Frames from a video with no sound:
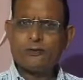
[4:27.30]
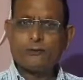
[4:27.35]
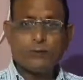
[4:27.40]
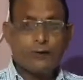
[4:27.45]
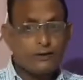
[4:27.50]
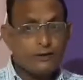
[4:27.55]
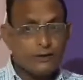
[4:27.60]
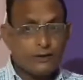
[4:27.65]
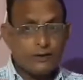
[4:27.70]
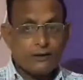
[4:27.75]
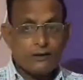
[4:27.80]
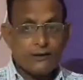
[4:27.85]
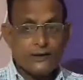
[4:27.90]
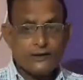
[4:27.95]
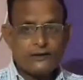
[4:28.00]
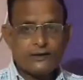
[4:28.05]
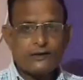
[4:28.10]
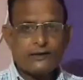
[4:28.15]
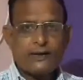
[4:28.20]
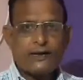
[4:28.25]
But
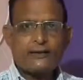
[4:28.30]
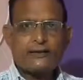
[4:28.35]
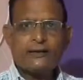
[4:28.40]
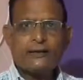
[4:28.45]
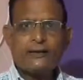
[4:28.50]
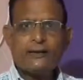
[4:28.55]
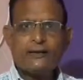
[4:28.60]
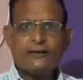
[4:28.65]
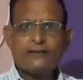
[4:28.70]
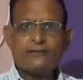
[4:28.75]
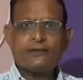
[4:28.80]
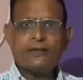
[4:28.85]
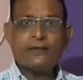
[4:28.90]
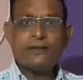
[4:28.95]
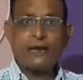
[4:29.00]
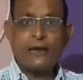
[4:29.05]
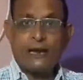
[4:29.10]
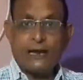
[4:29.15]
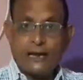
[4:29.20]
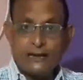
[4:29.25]
letter writing is
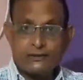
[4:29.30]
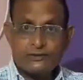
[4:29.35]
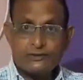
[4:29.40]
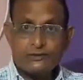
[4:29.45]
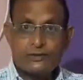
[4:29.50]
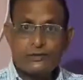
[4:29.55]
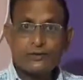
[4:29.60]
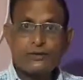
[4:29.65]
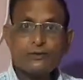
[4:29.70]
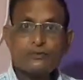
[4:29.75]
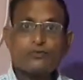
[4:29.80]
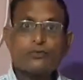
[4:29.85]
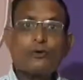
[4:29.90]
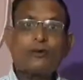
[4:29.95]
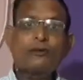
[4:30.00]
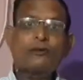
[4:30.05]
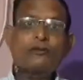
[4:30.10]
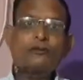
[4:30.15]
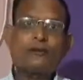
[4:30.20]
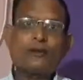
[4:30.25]
an art, so
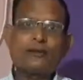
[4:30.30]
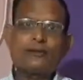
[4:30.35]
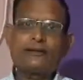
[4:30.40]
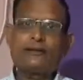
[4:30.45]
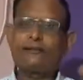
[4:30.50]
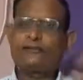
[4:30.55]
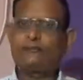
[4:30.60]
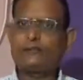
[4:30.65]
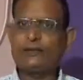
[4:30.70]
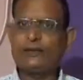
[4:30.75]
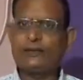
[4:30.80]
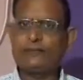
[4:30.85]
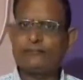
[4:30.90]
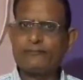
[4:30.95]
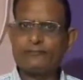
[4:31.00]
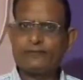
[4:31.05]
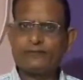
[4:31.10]
it is writing skill.